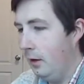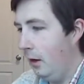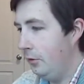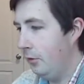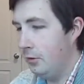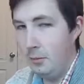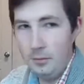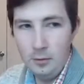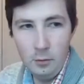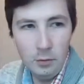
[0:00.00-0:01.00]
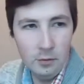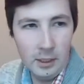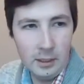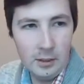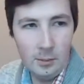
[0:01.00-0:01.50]
Also some cool
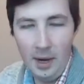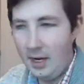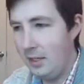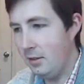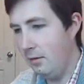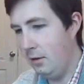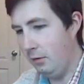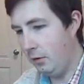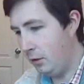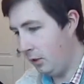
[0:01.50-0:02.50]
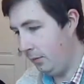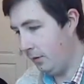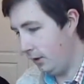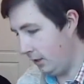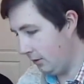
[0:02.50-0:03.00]
like schematics of the different ships
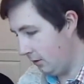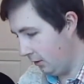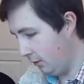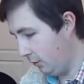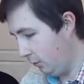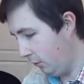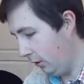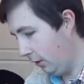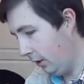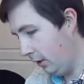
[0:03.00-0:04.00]
and the Death Star and so forth.